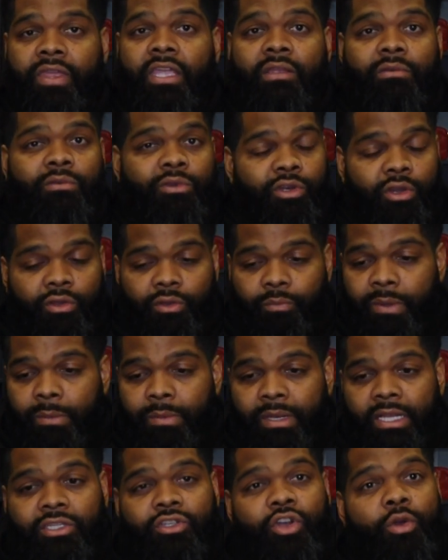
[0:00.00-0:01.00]
thing. You know, the
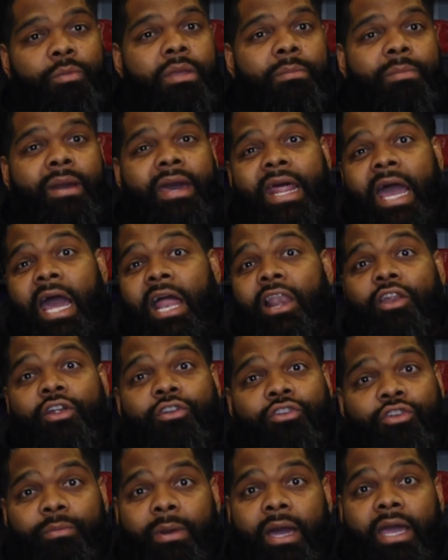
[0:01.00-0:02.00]
people that told me about it, I
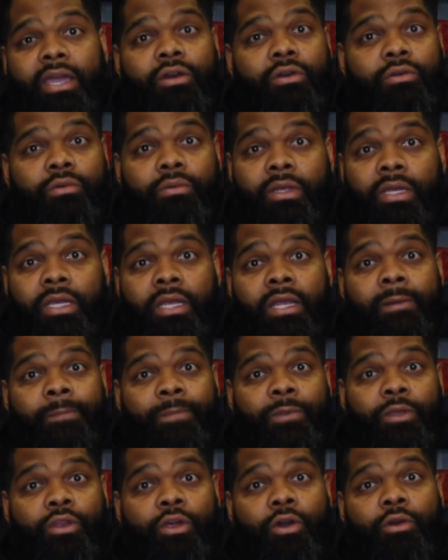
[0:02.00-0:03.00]
learned on my own.
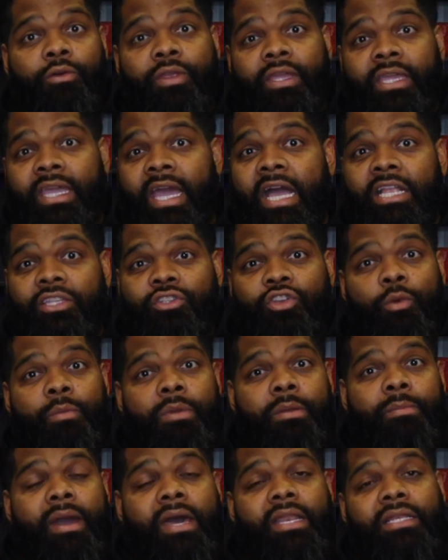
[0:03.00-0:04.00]
You know, the guy
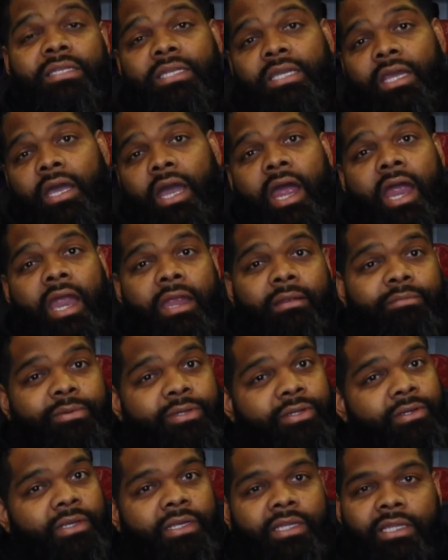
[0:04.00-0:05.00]
told me about it. Said, all
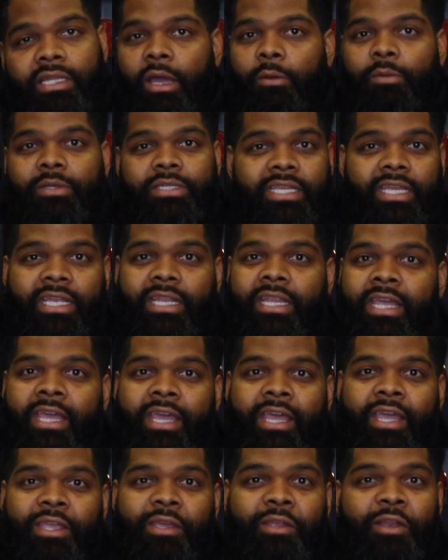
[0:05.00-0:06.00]
right, psh, that was it.
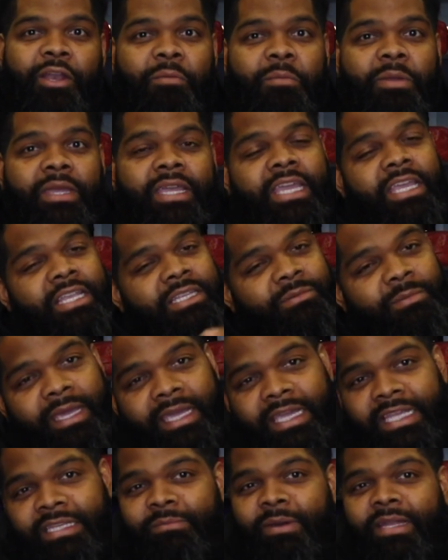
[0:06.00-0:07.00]
You know what I mean? He's
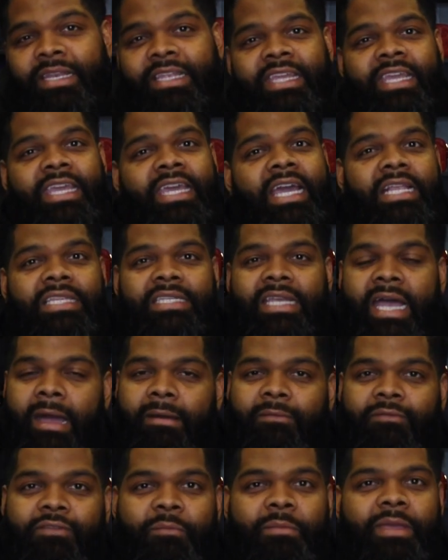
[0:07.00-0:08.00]
making his money. He ain't got
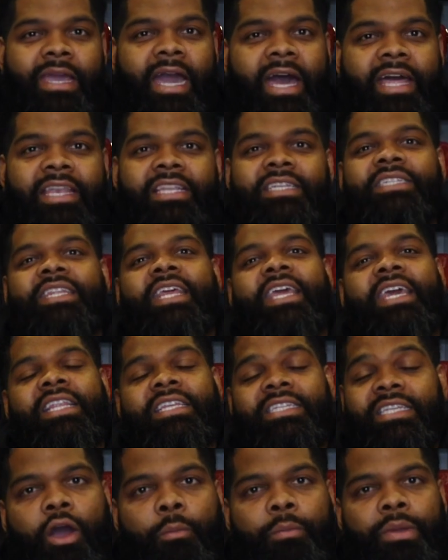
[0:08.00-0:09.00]
time for me. I
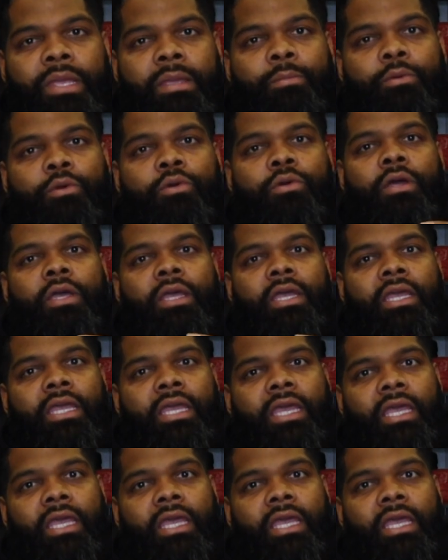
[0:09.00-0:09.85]
understand. To help people